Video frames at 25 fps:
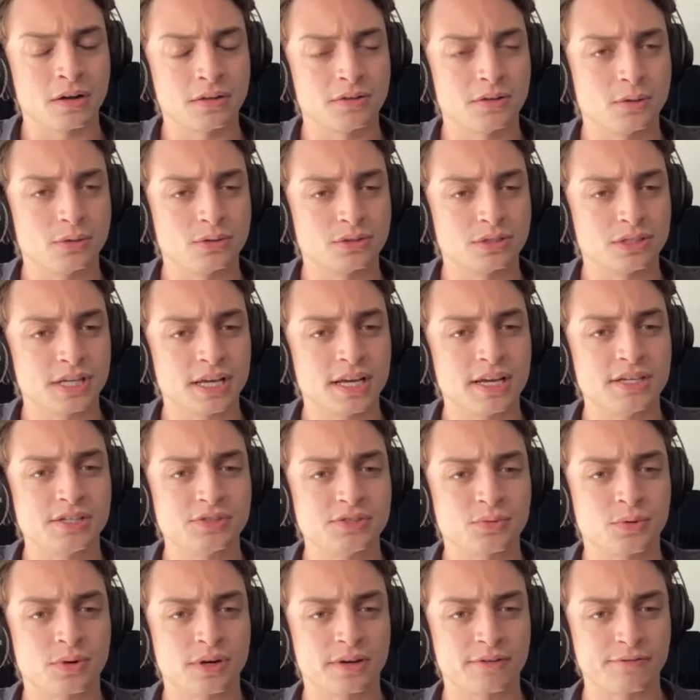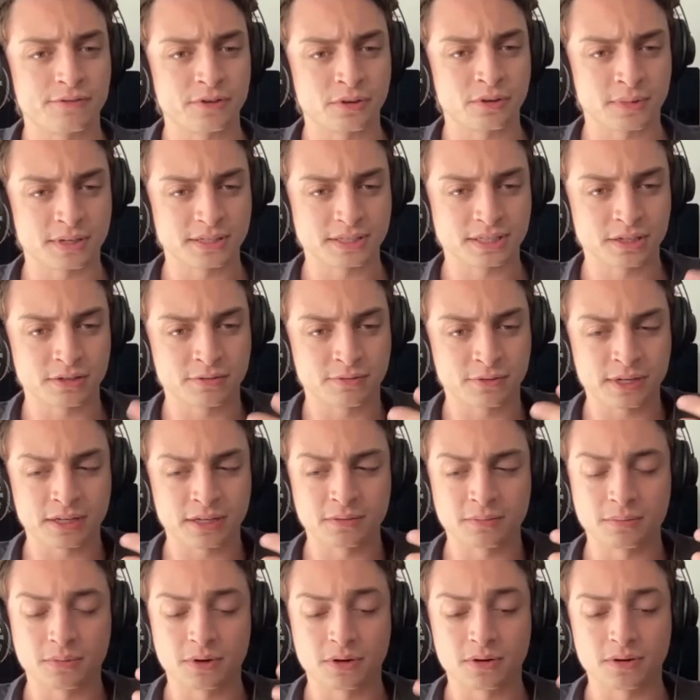those days where I feel myself
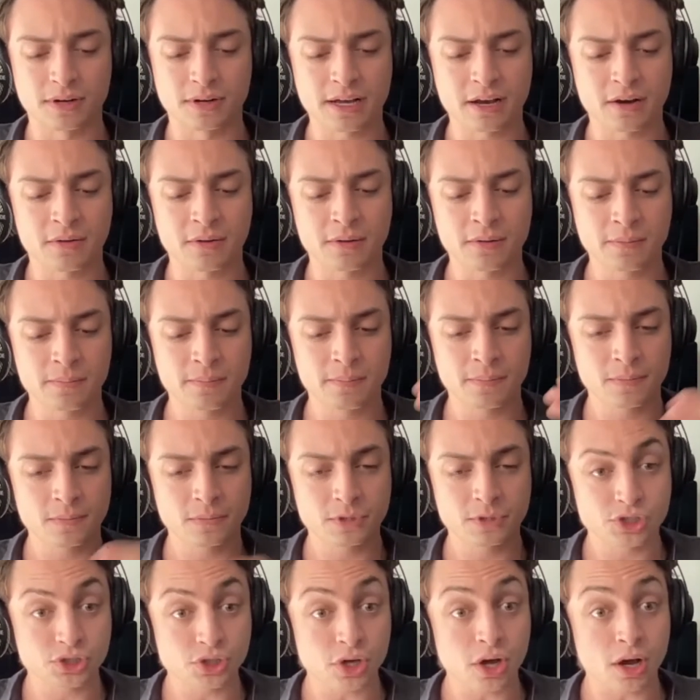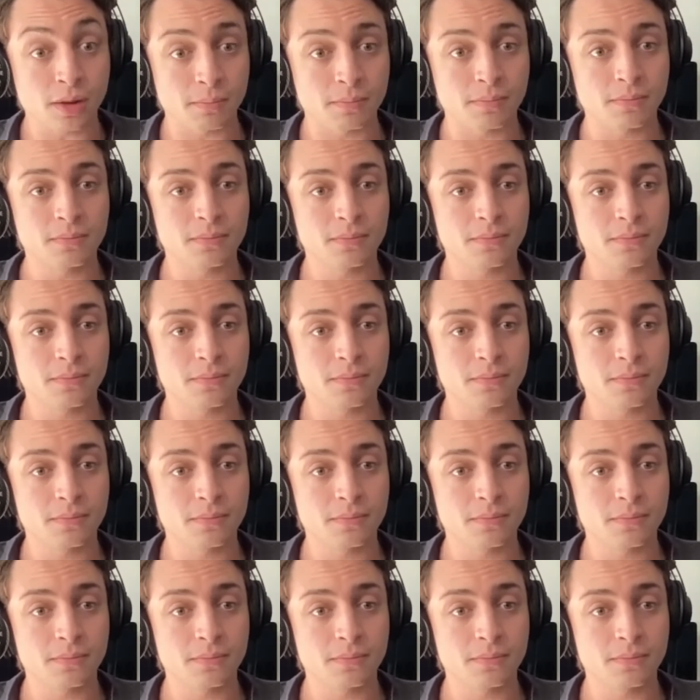getting burned out, stop